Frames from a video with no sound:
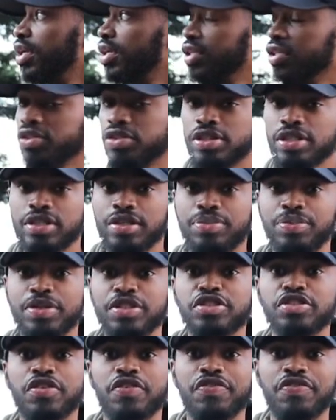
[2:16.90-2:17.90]
you should
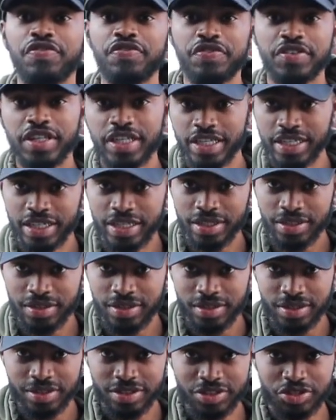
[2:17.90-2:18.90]
put your foot in it.
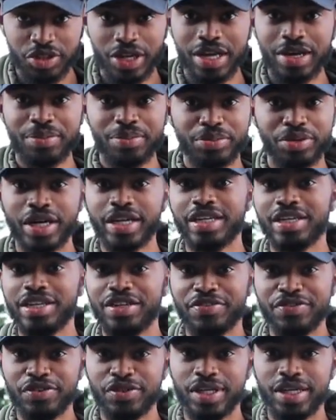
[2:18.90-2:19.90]
Try to break it
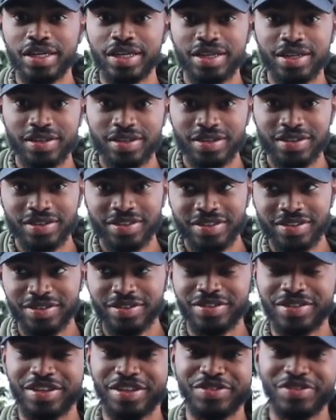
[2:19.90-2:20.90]
if you can.
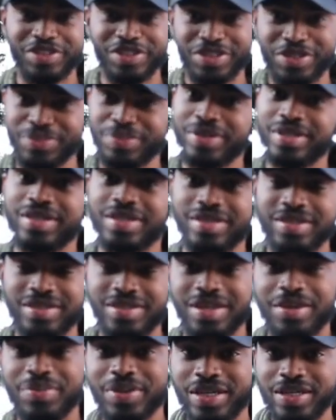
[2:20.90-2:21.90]
Not really, but
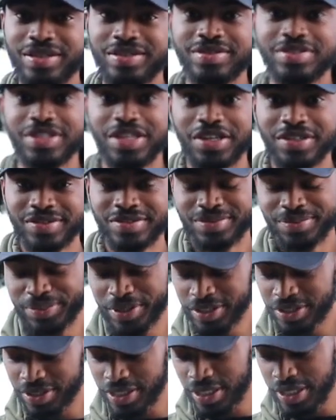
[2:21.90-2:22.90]
I mean,
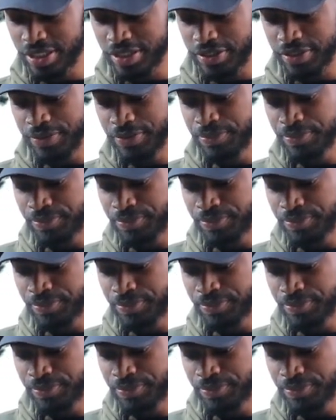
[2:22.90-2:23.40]
push the engine,